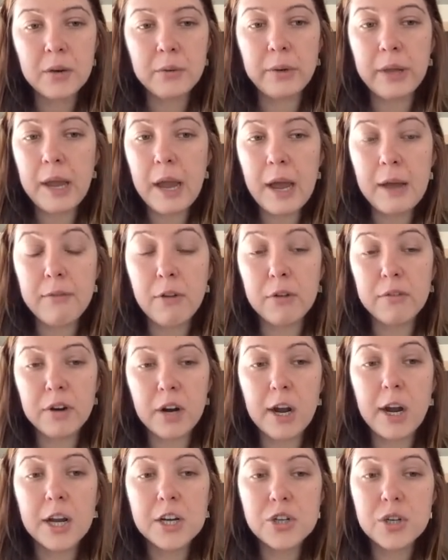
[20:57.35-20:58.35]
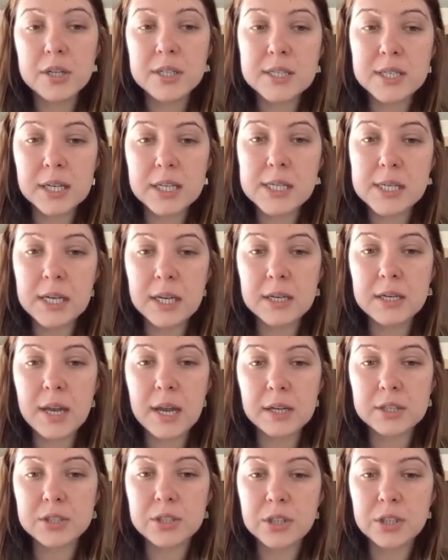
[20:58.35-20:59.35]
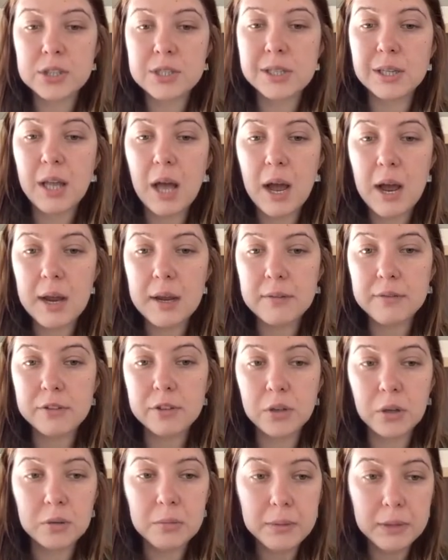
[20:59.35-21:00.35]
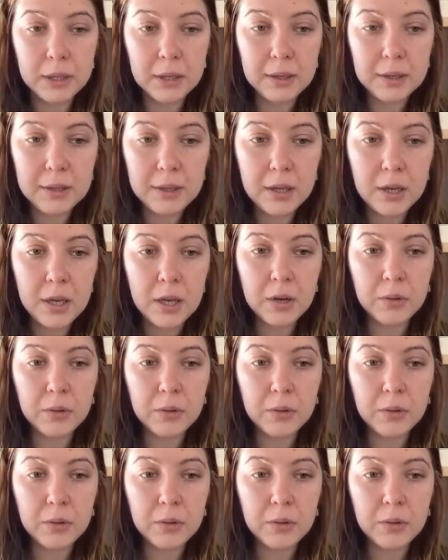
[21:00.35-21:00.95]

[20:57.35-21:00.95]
We have over 160 indexers live globally.